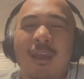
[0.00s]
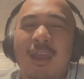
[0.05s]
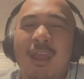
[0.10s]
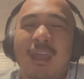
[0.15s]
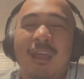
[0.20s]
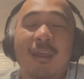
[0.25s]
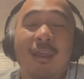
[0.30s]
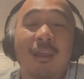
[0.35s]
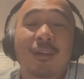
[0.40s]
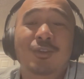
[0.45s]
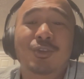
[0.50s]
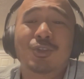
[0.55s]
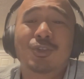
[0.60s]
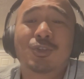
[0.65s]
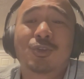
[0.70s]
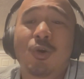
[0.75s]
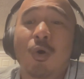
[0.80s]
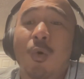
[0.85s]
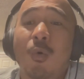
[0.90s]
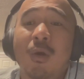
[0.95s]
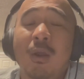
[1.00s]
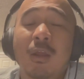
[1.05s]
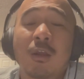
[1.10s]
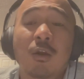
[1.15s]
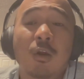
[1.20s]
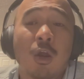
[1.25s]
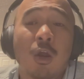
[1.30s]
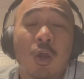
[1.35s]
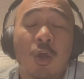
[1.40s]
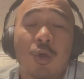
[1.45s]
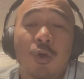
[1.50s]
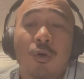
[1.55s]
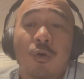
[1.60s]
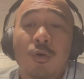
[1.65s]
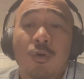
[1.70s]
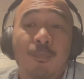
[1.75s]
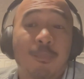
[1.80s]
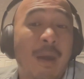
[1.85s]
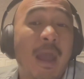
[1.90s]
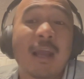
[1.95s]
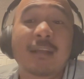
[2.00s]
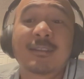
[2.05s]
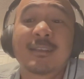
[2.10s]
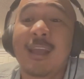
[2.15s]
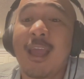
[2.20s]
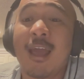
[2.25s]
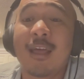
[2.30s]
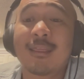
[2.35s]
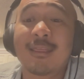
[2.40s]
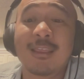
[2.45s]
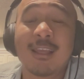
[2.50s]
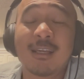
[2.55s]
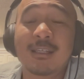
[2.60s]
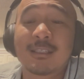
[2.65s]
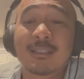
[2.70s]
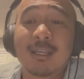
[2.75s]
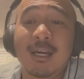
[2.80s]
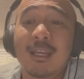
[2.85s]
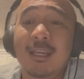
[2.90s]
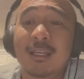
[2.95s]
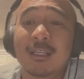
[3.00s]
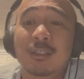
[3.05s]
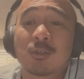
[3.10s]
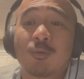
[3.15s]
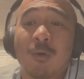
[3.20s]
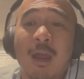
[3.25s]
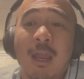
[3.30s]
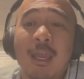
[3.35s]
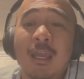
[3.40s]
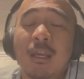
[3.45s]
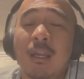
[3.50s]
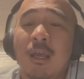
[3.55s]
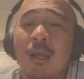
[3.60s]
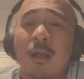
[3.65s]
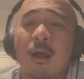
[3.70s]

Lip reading: And just going back to ethnic studies, right?